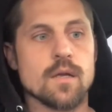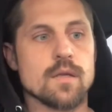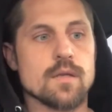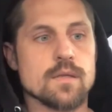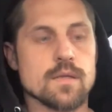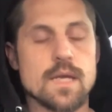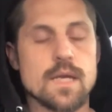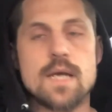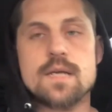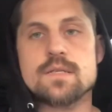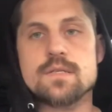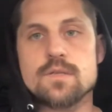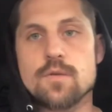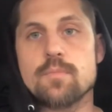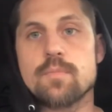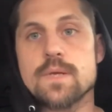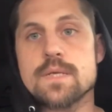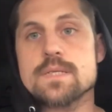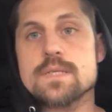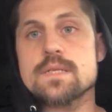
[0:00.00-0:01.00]
Yes, your
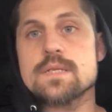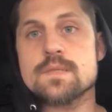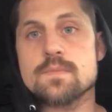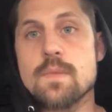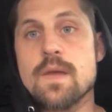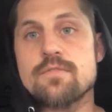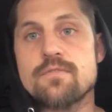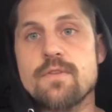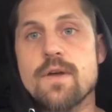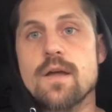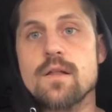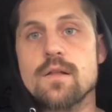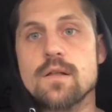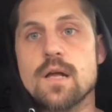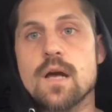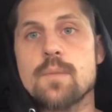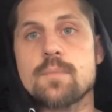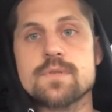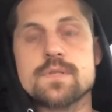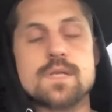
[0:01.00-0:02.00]
business may fail a
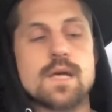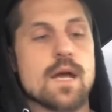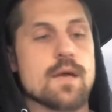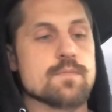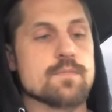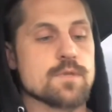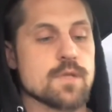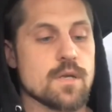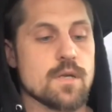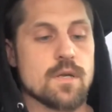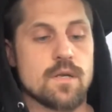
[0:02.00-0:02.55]
couple times.